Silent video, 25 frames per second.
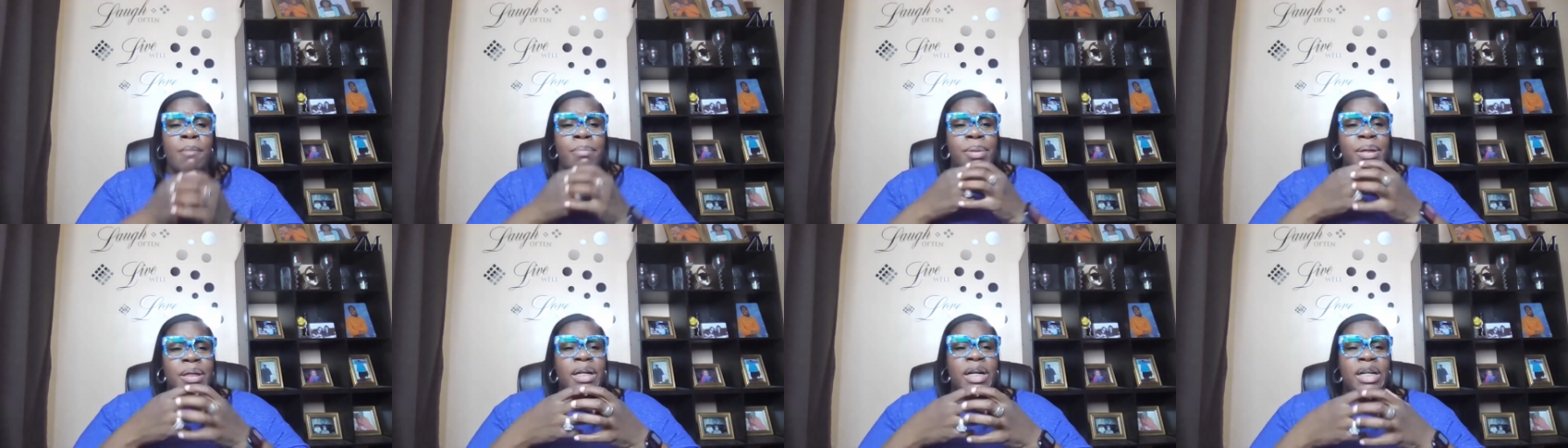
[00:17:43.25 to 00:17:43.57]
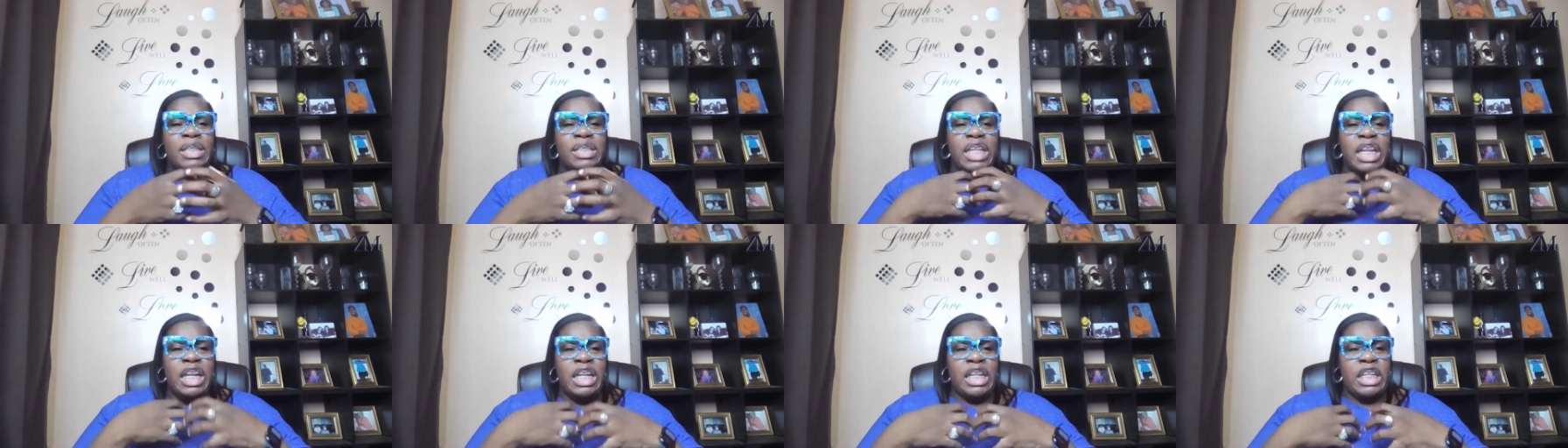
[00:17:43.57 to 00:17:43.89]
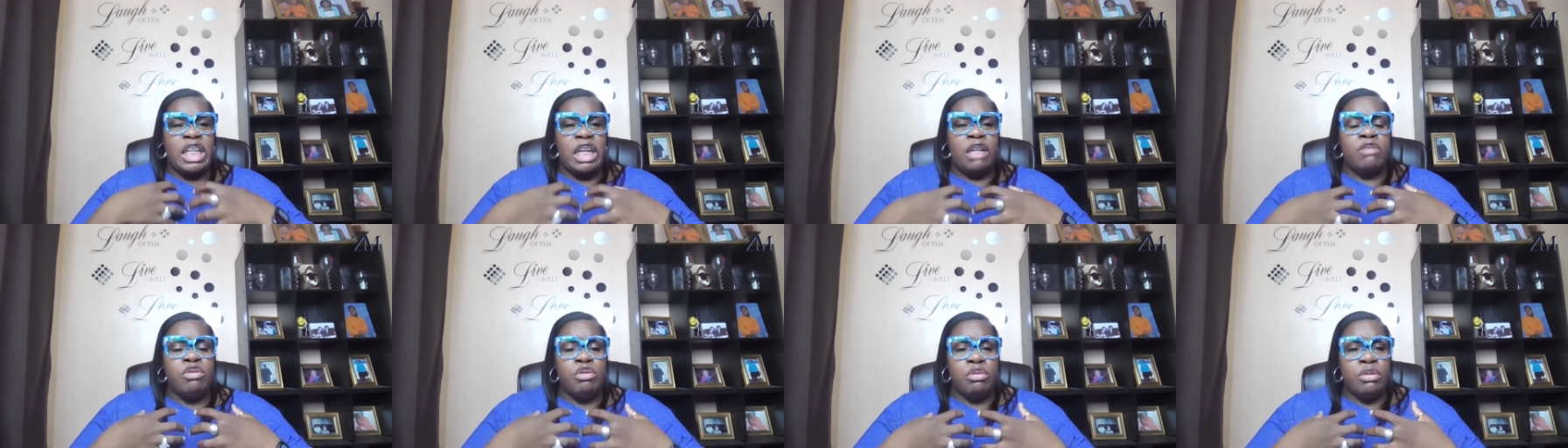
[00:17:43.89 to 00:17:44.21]
because
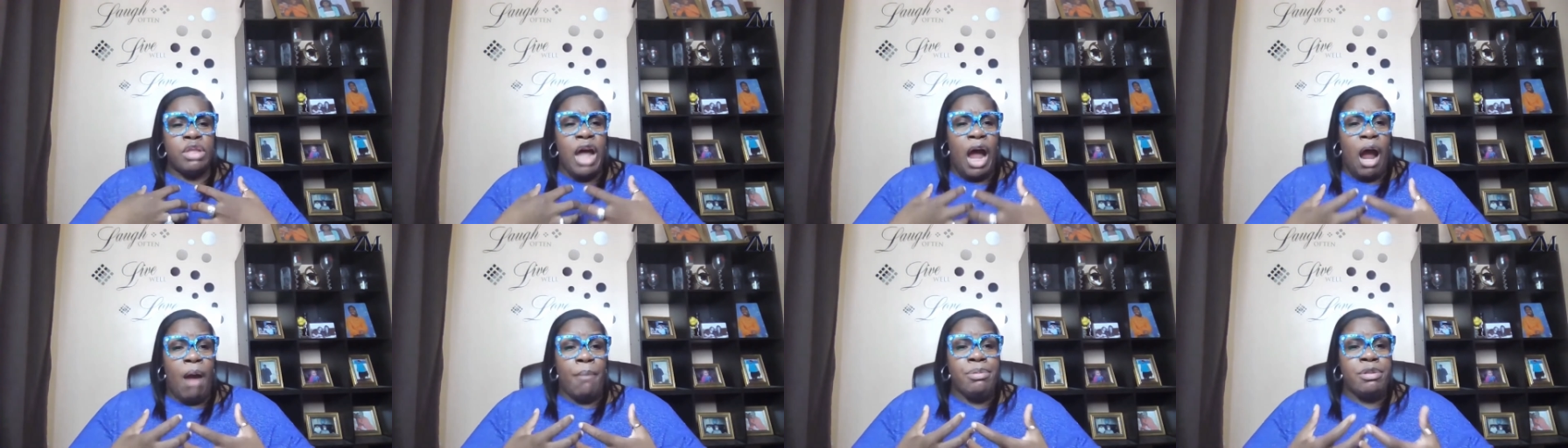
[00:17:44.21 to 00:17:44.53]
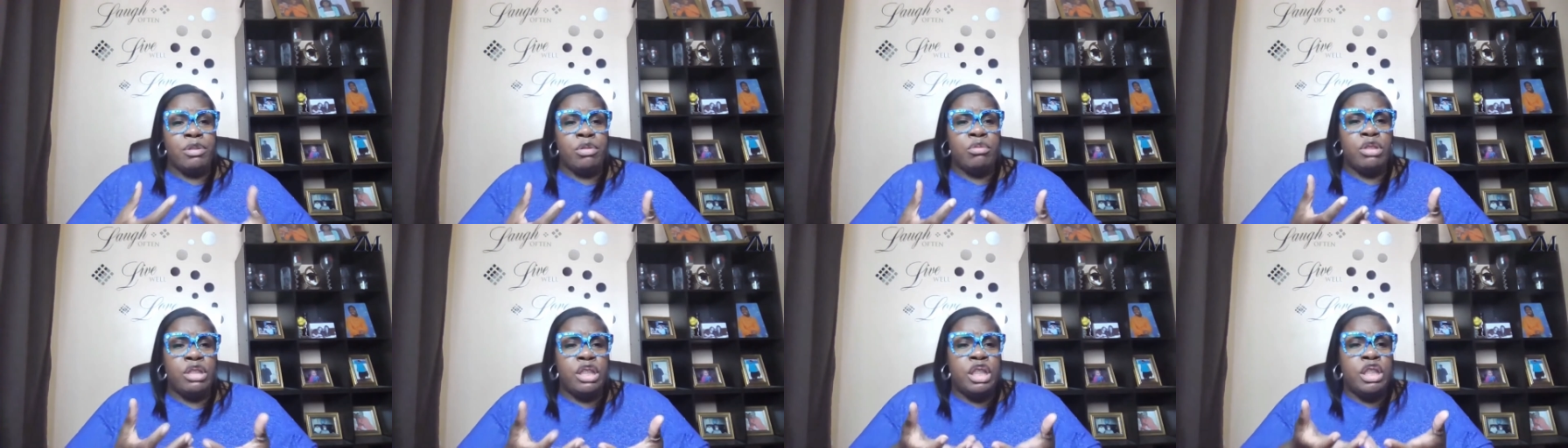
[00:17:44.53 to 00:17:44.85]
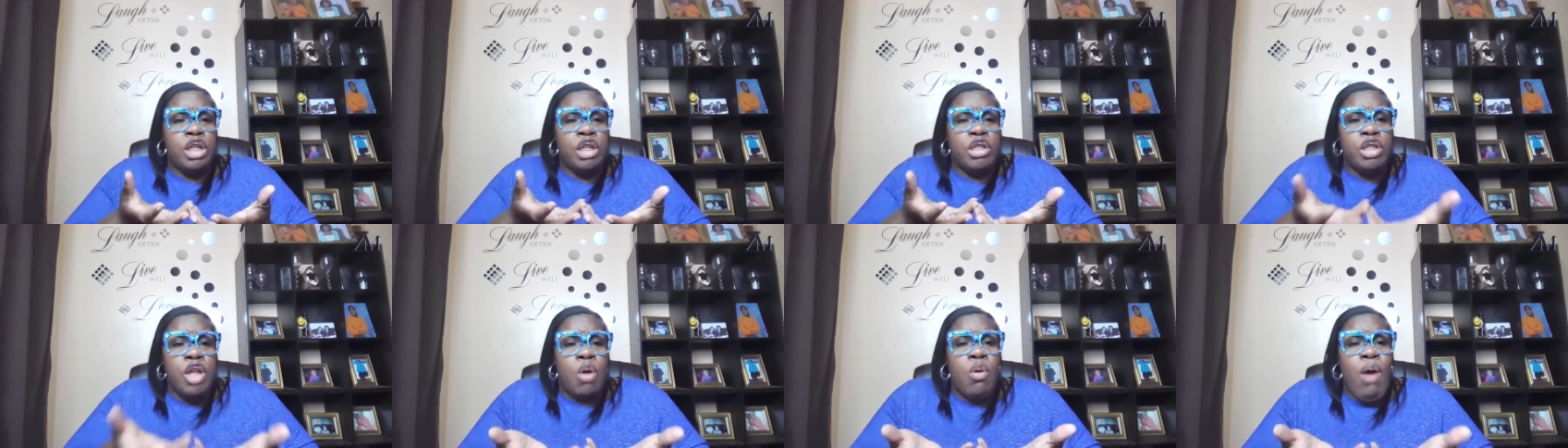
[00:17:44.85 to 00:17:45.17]
it gives you the opportunity
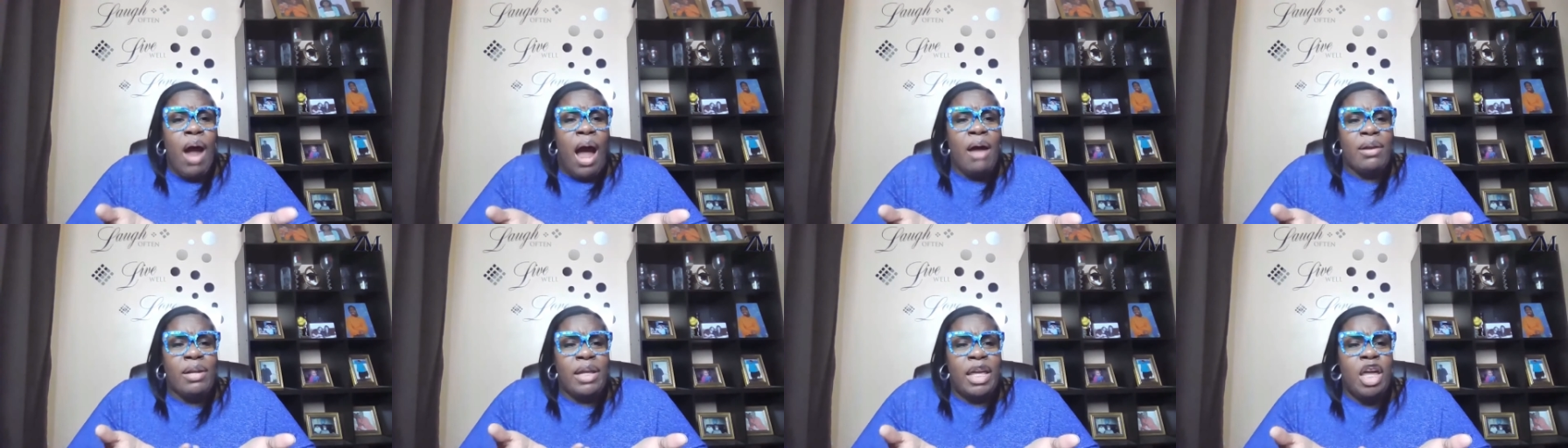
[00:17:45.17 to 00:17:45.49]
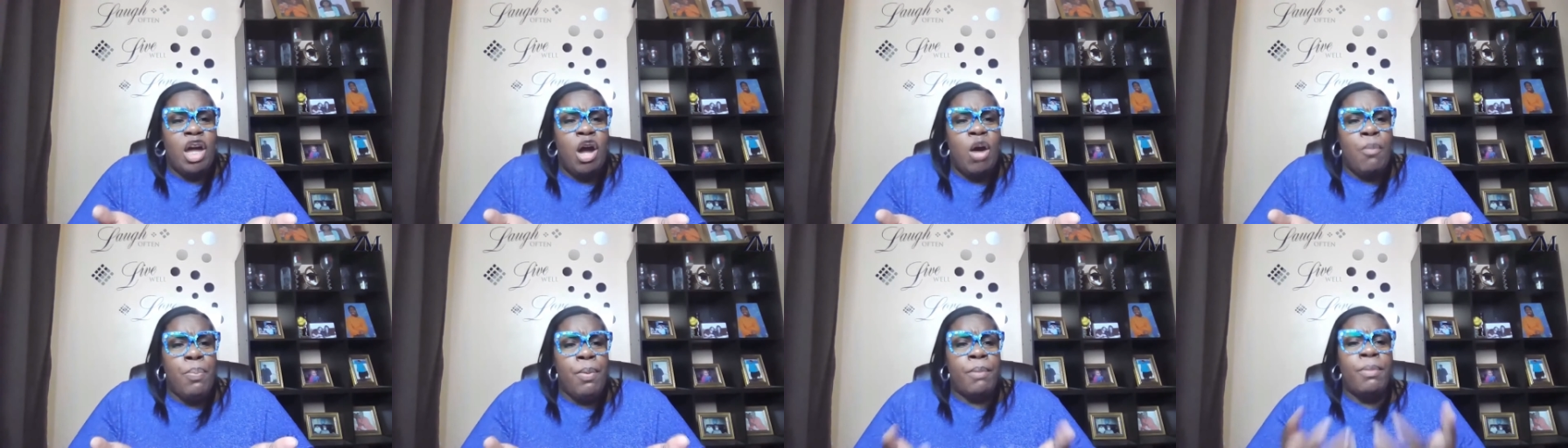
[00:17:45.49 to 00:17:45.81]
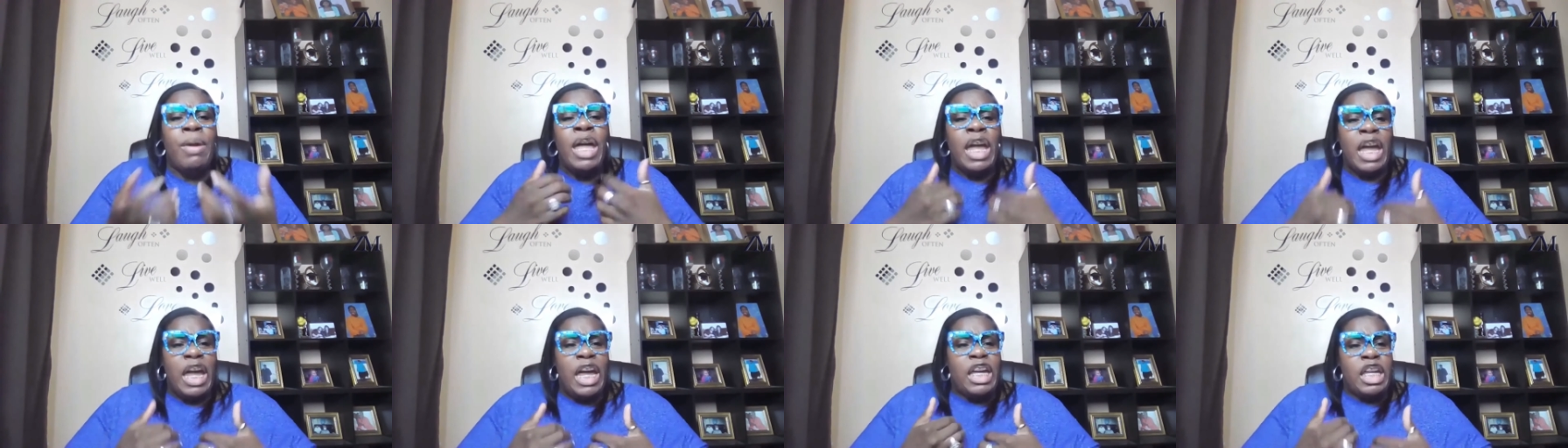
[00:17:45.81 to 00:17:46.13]
to know how to help him.
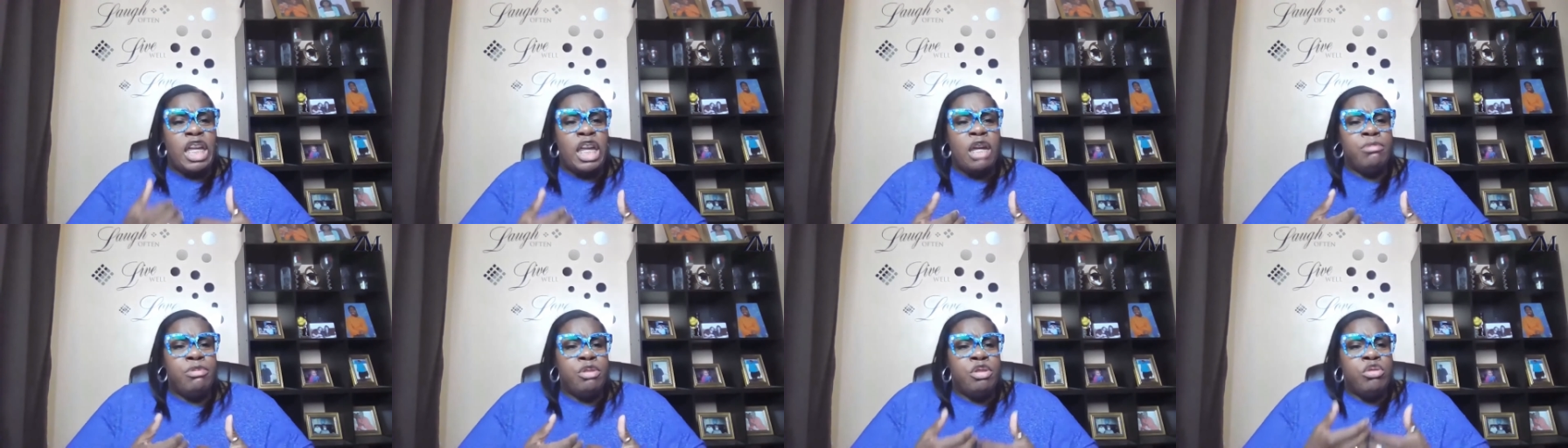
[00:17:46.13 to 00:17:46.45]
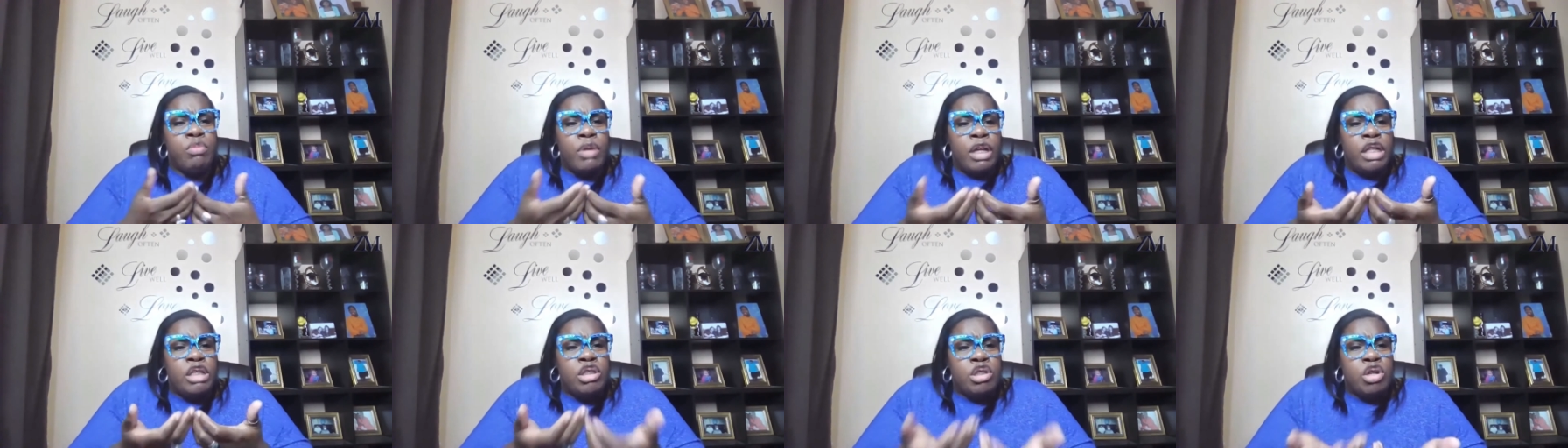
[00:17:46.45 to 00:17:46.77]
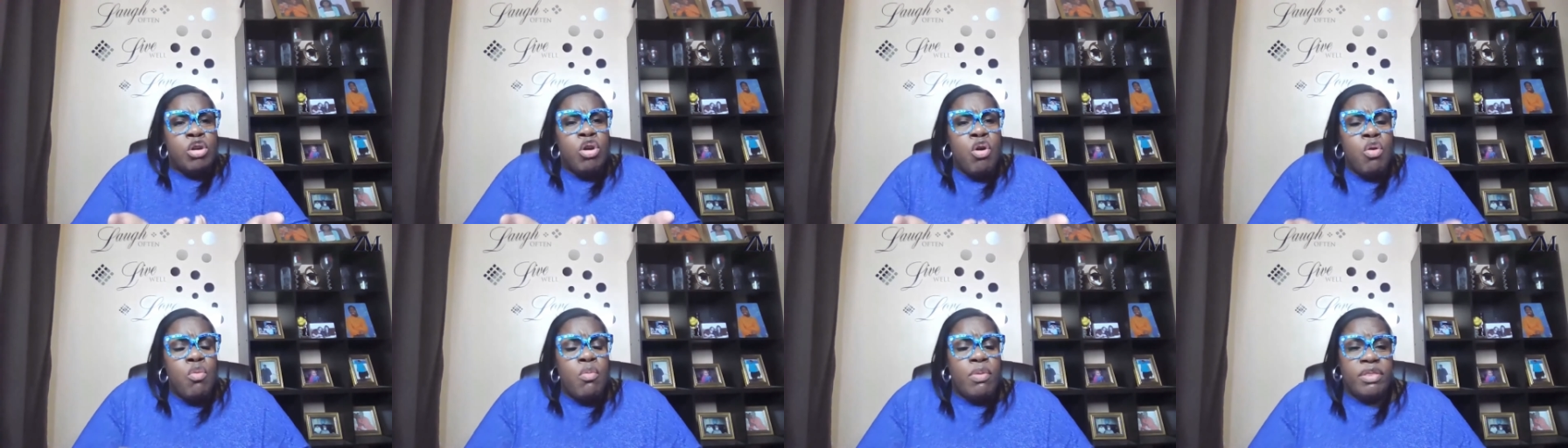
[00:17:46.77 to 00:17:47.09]
It keeps you in
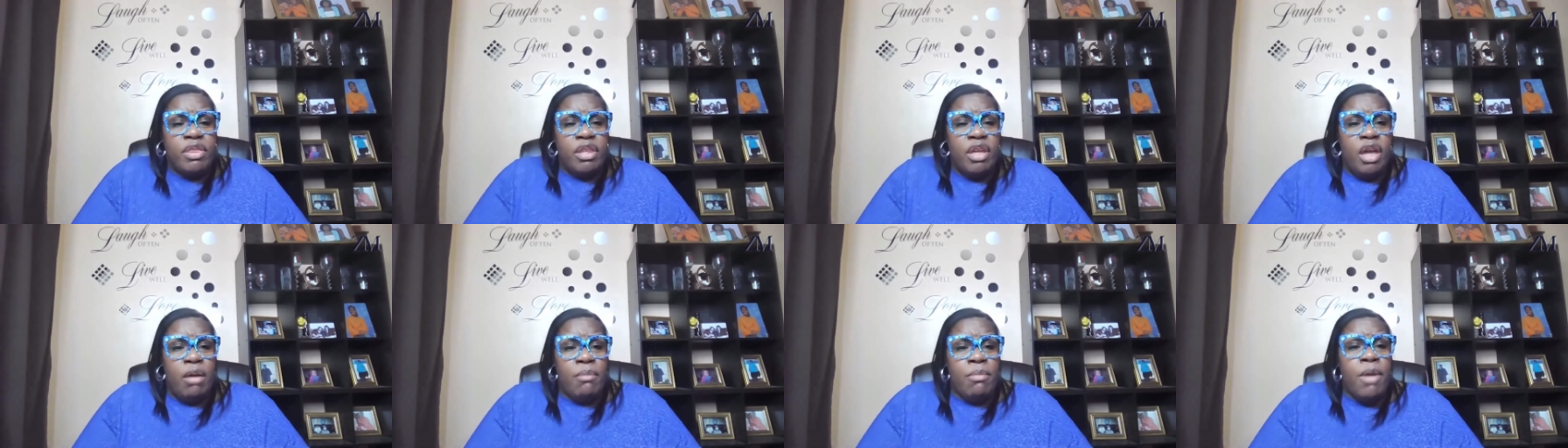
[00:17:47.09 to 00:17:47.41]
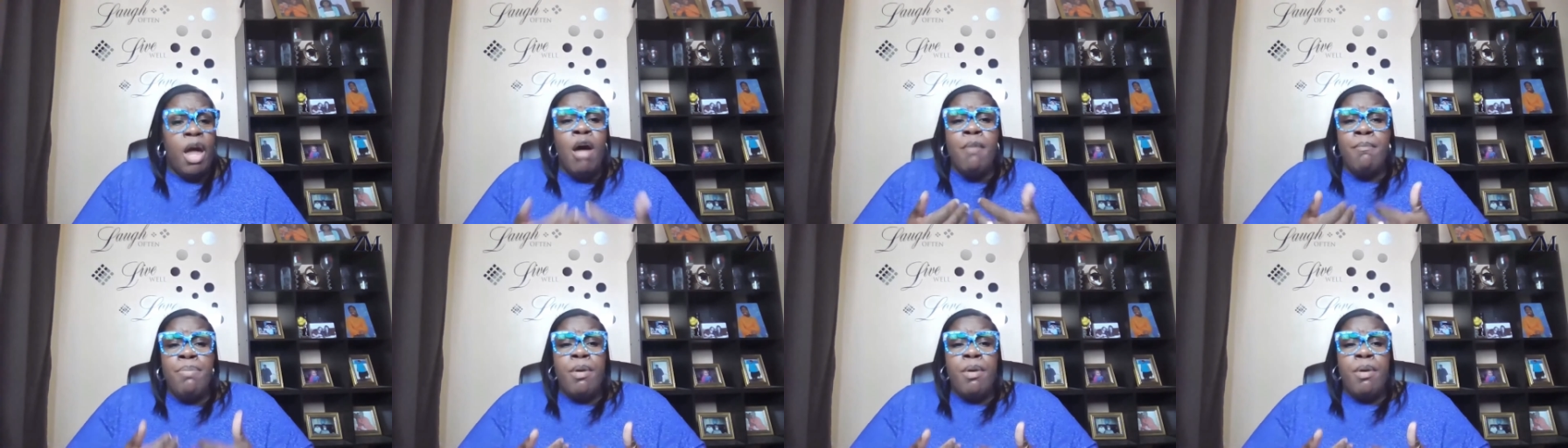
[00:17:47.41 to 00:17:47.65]
tune with him.